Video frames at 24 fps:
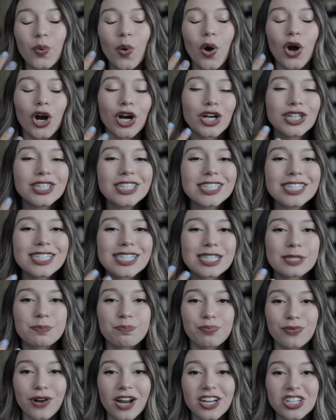her
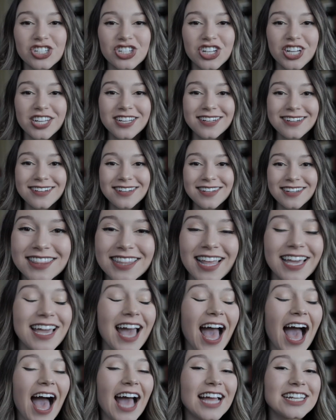expression,
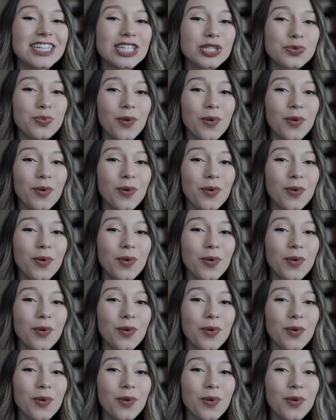like I just